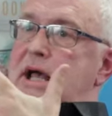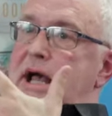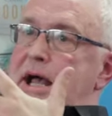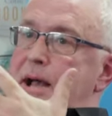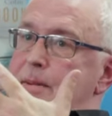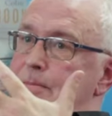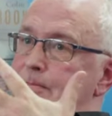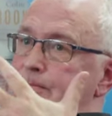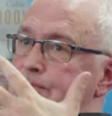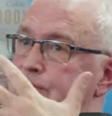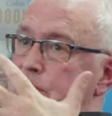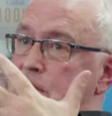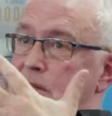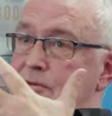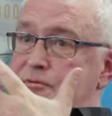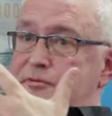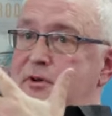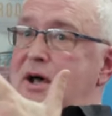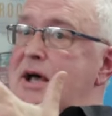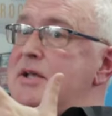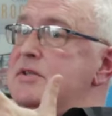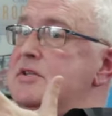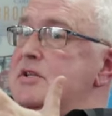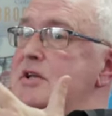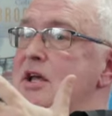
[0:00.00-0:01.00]
um, a
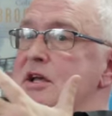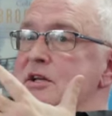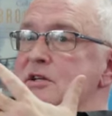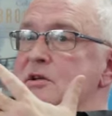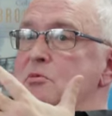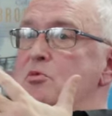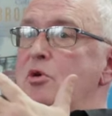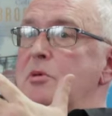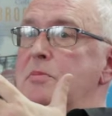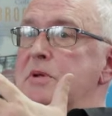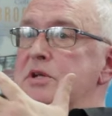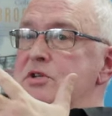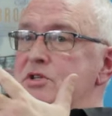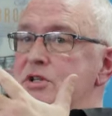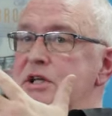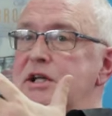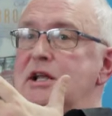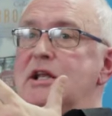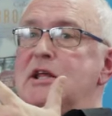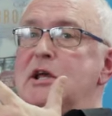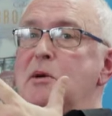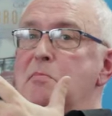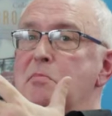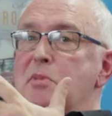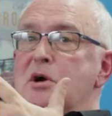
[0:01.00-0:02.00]
fascinating woman,
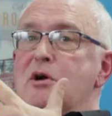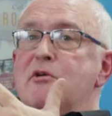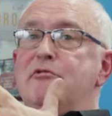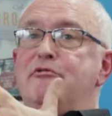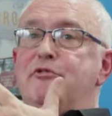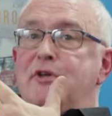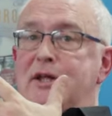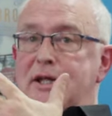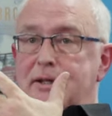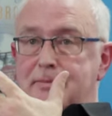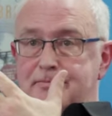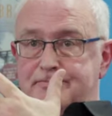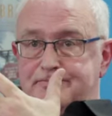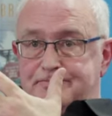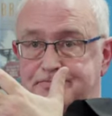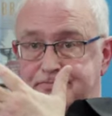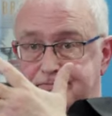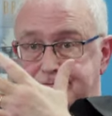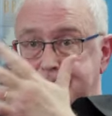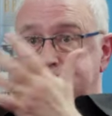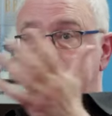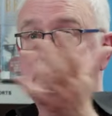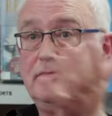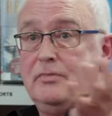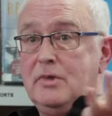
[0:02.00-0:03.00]
Delia Murphy,
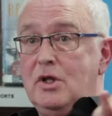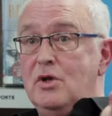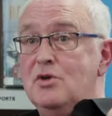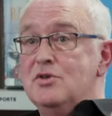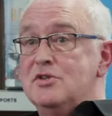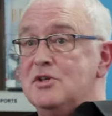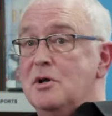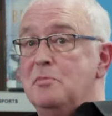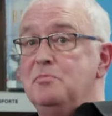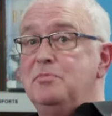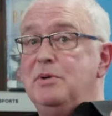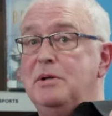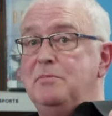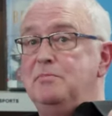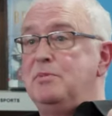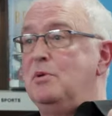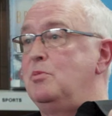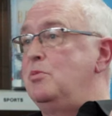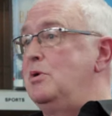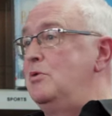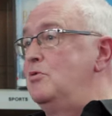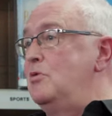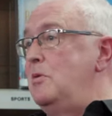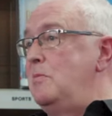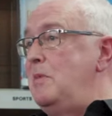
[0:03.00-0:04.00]
some people
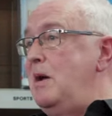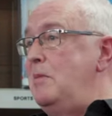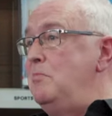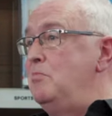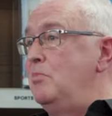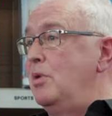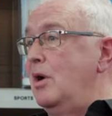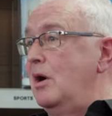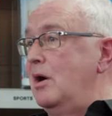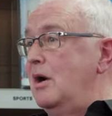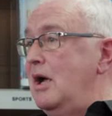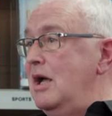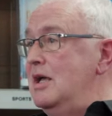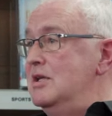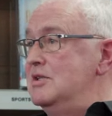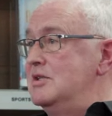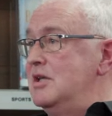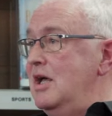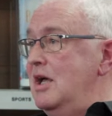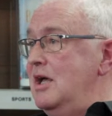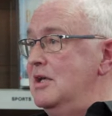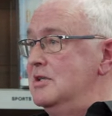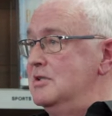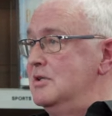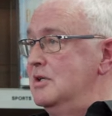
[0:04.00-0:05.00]
will remember as,
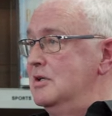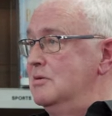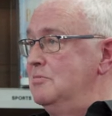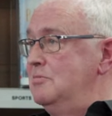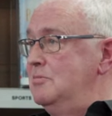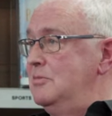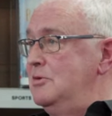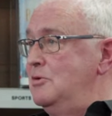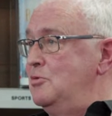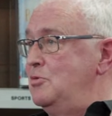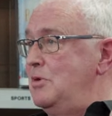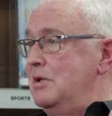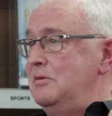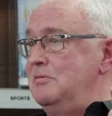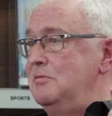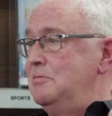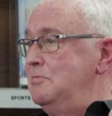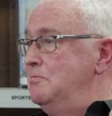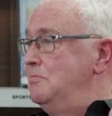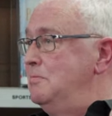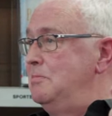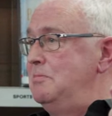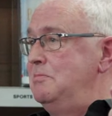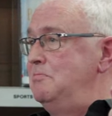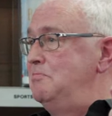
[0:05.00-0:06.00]
as a great
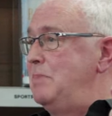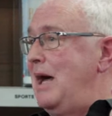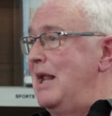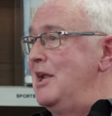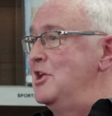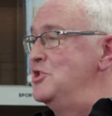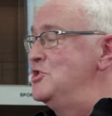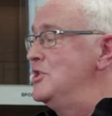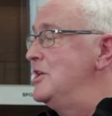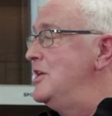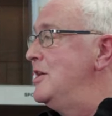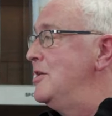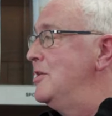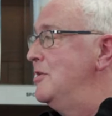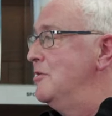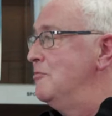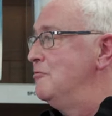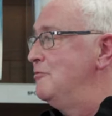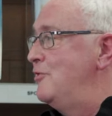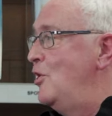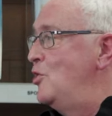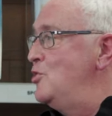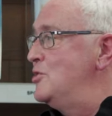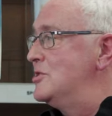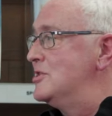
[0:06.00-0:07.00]
balladeer, a
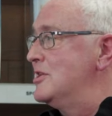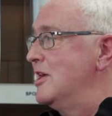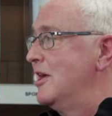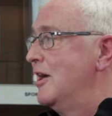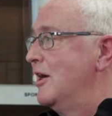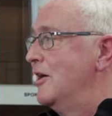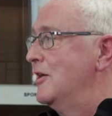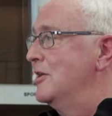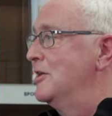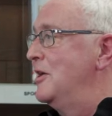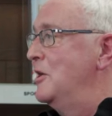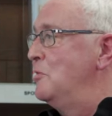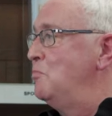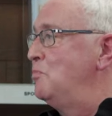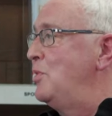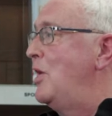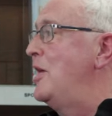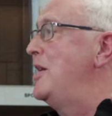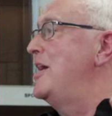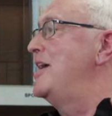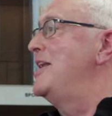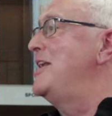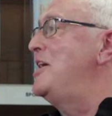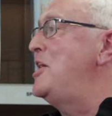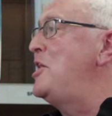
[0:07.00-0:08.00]
folk singer, kind of
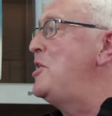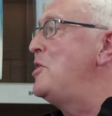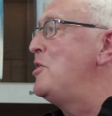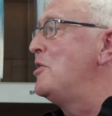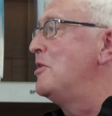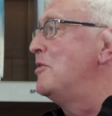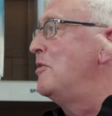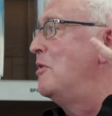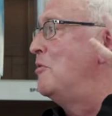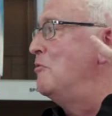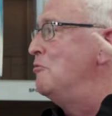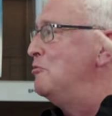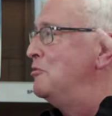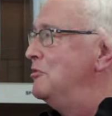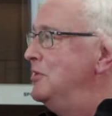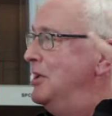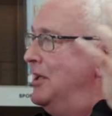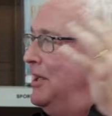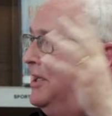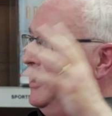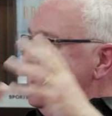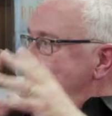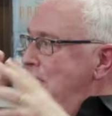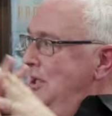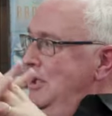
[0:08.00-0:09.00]
pioneer of
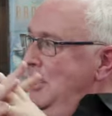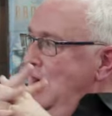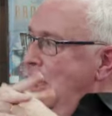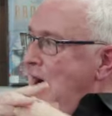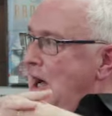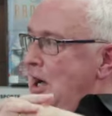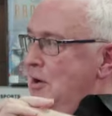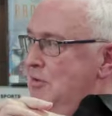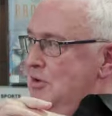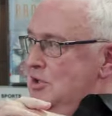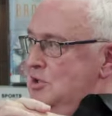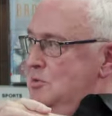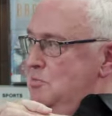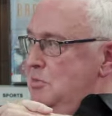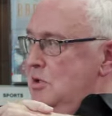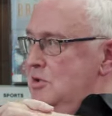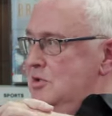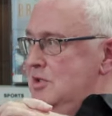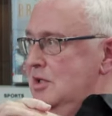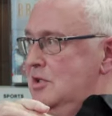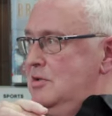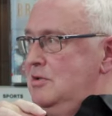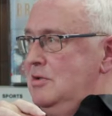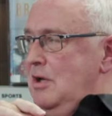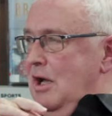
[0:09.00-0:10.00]
Irish
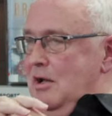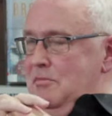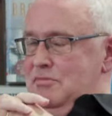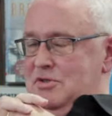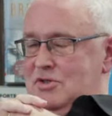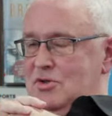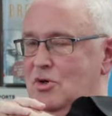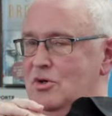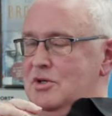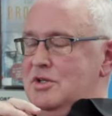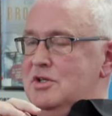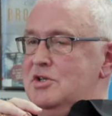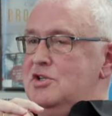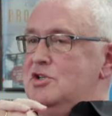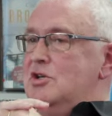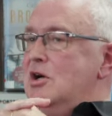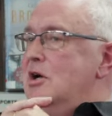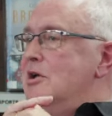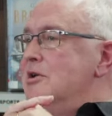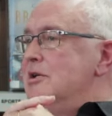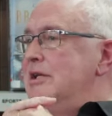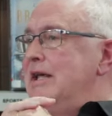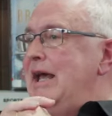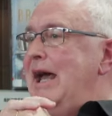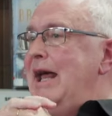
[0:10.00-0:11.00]
music. I was talking to
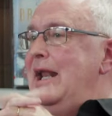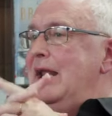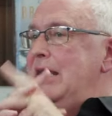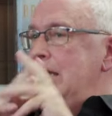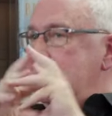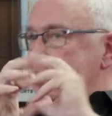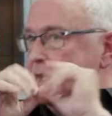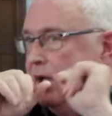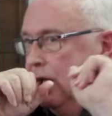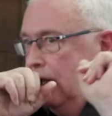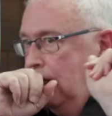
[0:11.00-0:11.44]
John Kelly